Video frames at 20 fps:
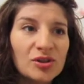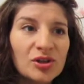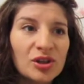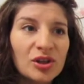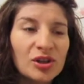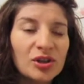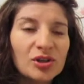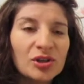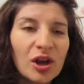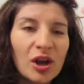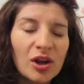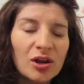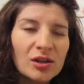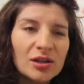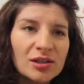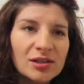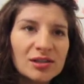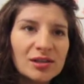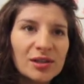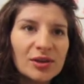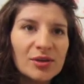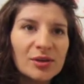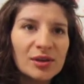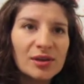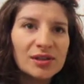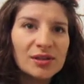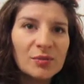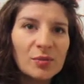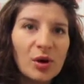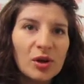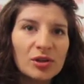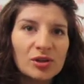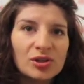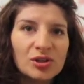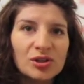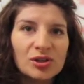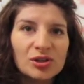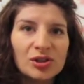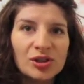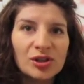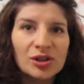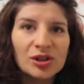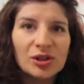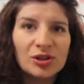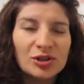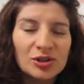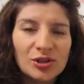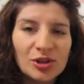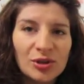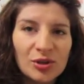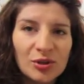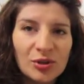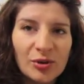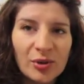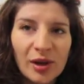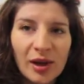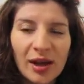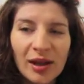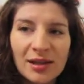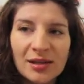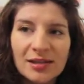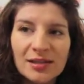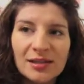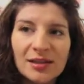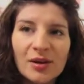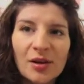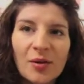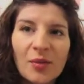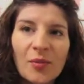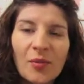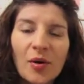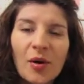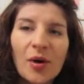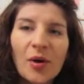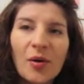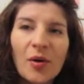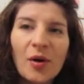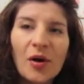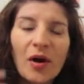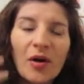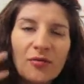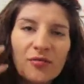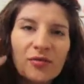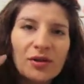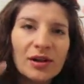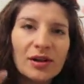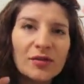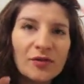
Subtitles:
She could only do as much as she could do, and I really